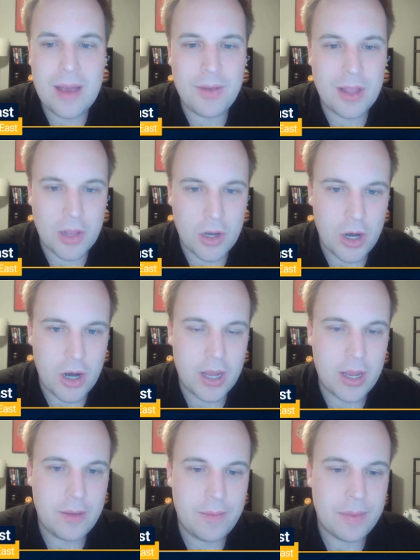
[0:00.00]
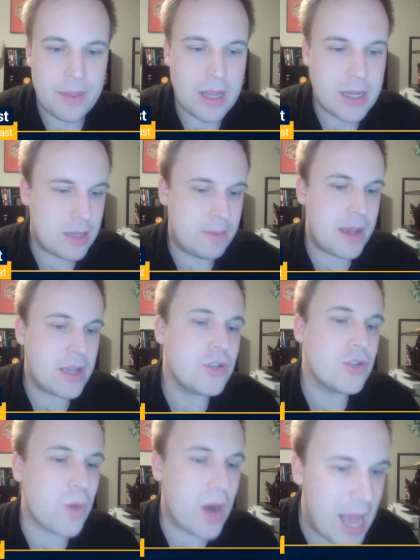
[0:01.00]
we learned is the
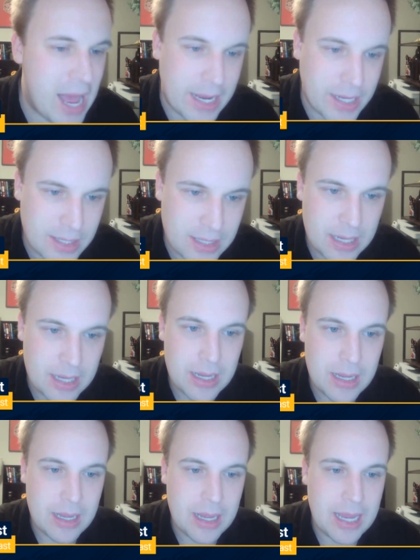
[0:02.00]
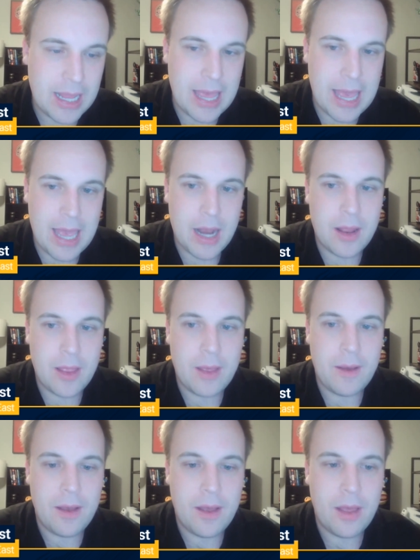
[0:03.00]
Pacers were honest in that
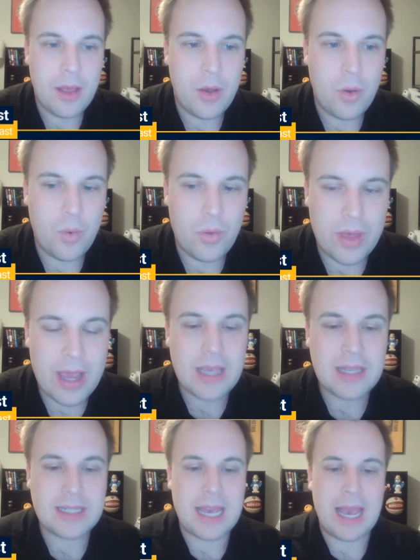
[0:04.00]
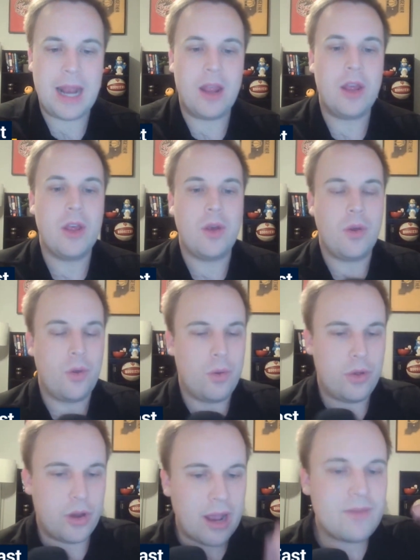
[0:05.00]
they said,
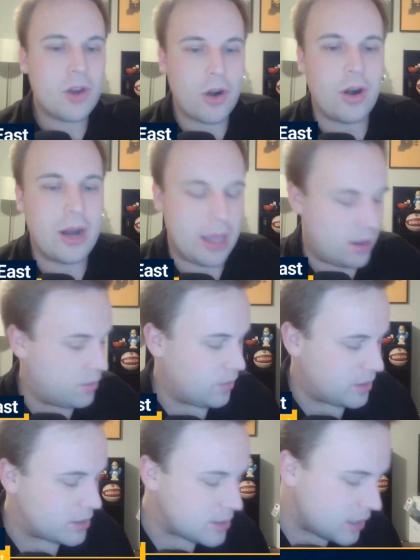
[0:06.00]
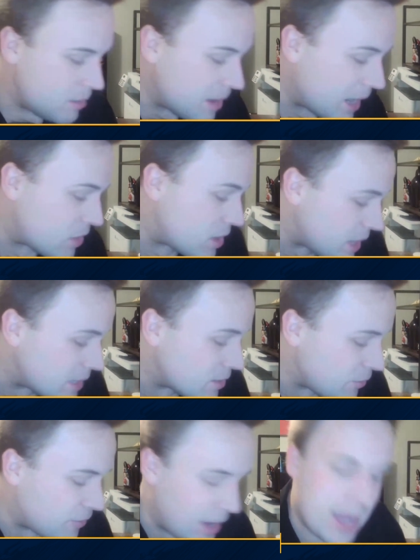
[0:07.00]
you're going to have to earn it with this team. And I think that's a
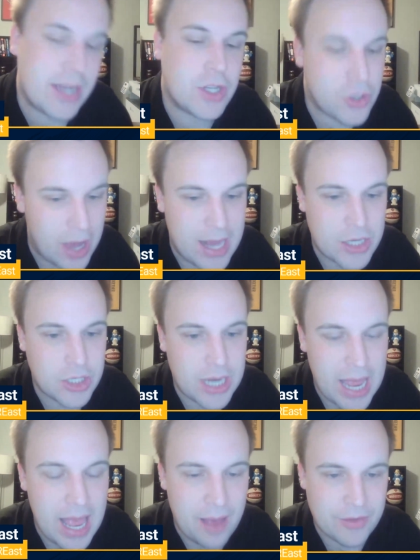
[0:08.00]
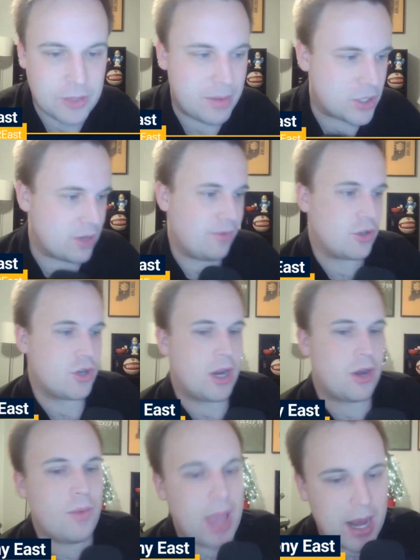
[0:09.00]
fine strategy to have, especially if you're trying
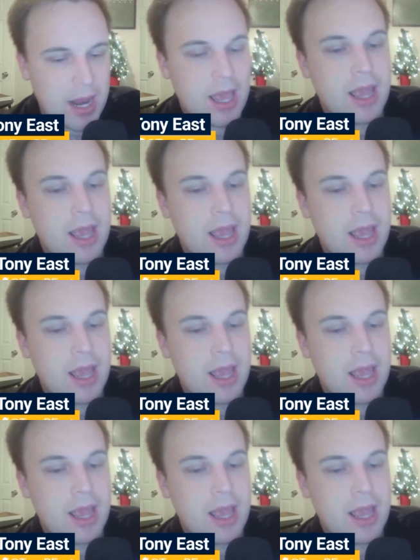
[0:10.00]
to win.